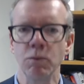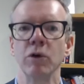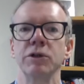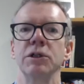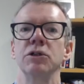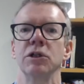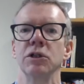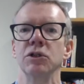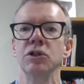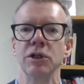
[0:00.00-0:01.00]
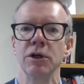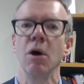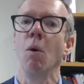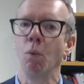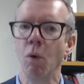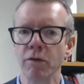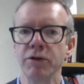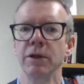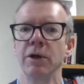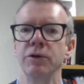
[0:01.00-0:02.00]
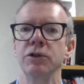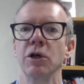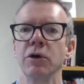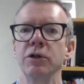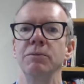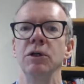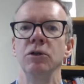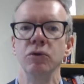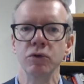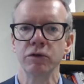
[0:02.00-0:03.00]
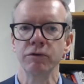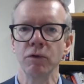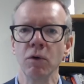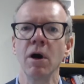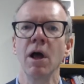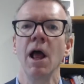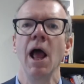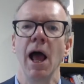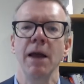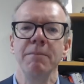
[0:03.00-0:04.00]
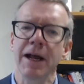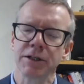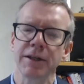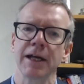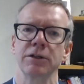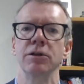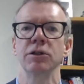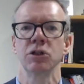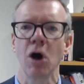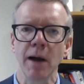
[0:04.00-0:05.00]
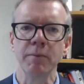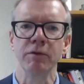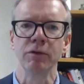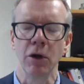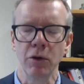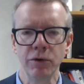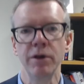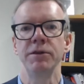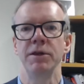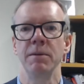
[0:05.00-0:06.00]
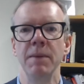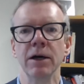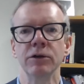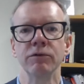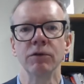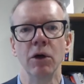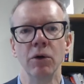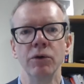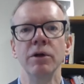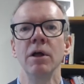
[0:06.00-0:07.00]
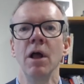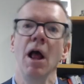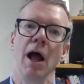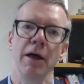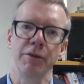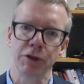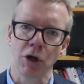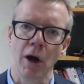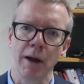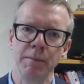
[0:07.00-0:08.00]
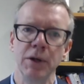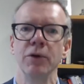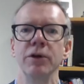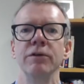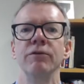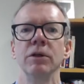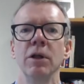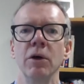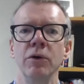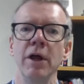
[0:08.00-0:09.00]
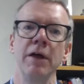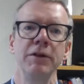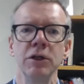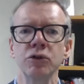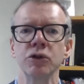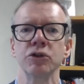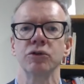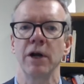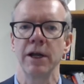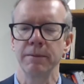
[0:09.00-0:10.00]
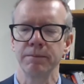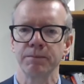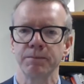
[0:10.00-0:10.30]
wanting to consider what the loan is going to be used for and match that to the type of loan, the amount of loan, the time period of the loan, and the interest rate.